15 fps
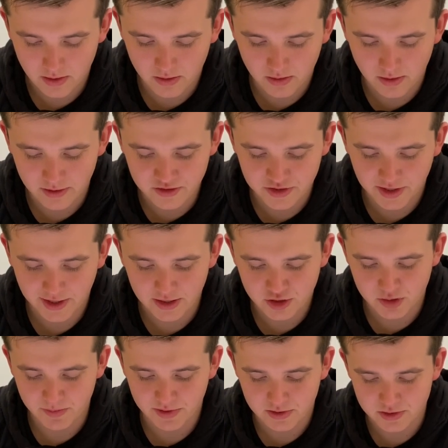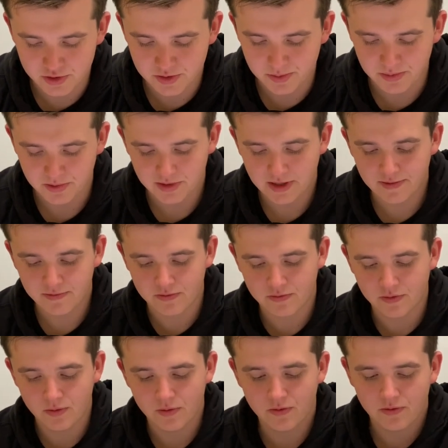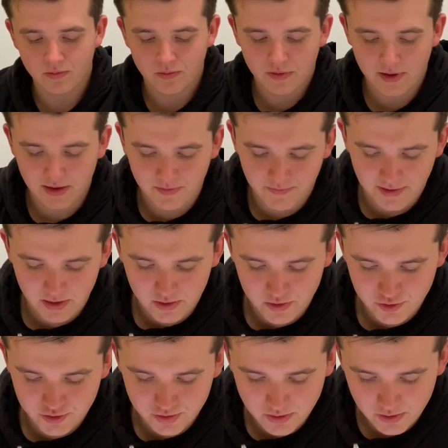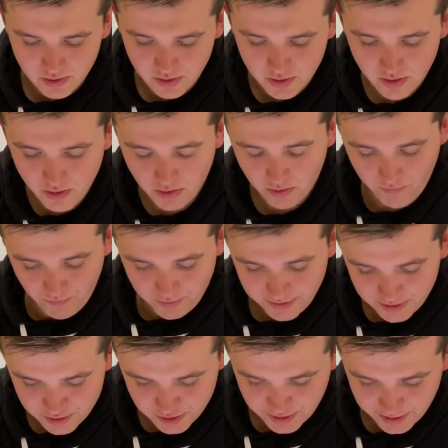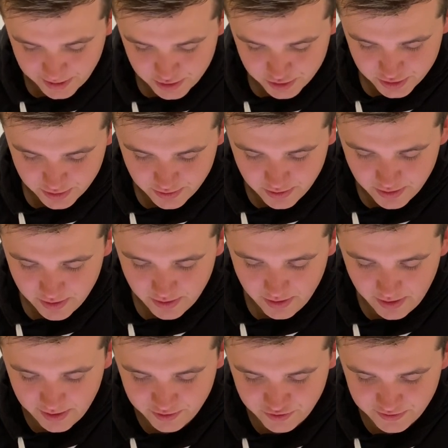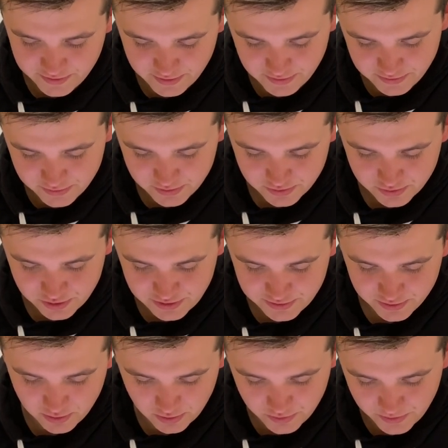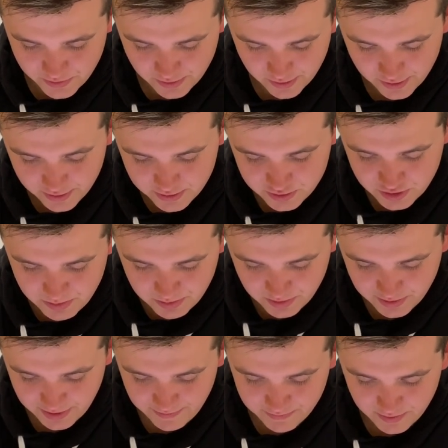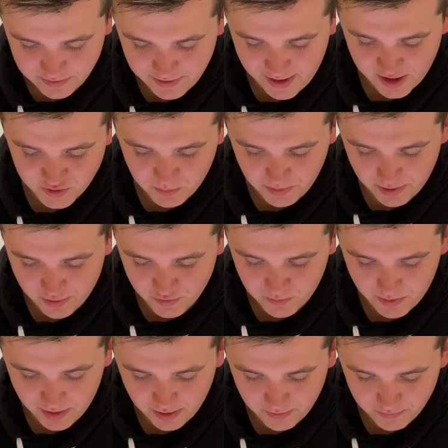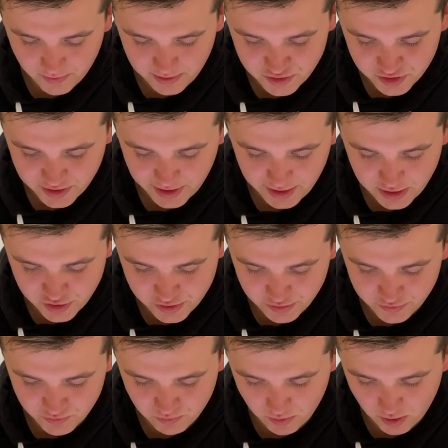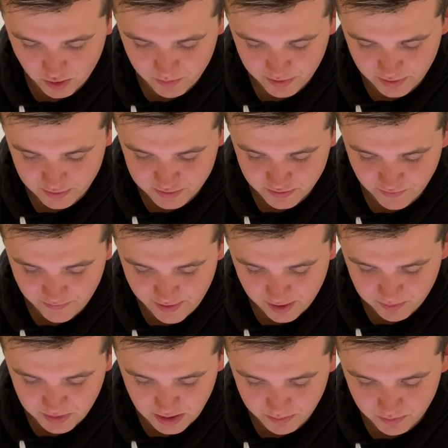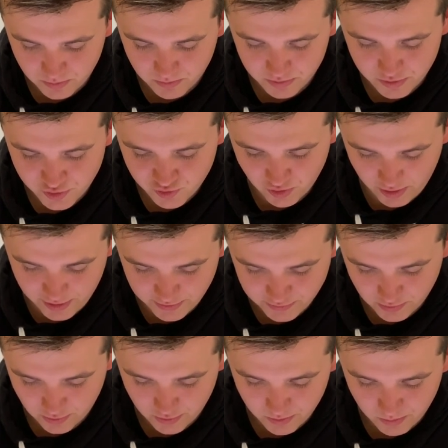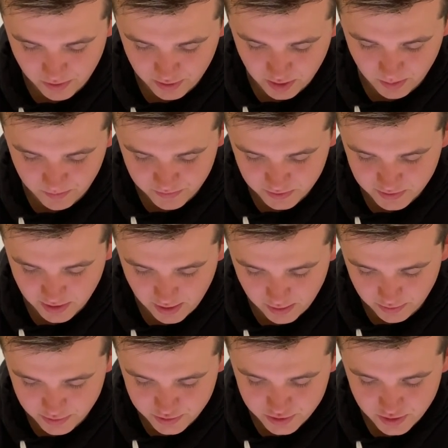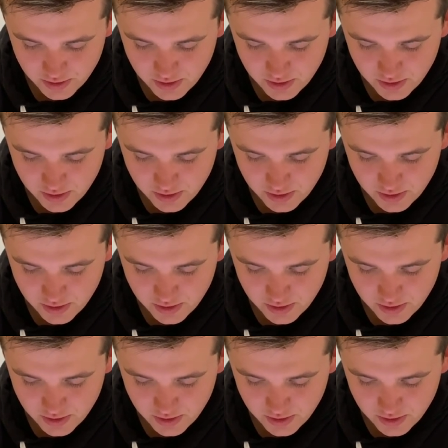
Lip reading: education because she believes students will take advantage of free education. As she says she saw in New York, she believes that taxpayers paying for education is wrong because of the fact people wouldn't try as hard when it comes to college,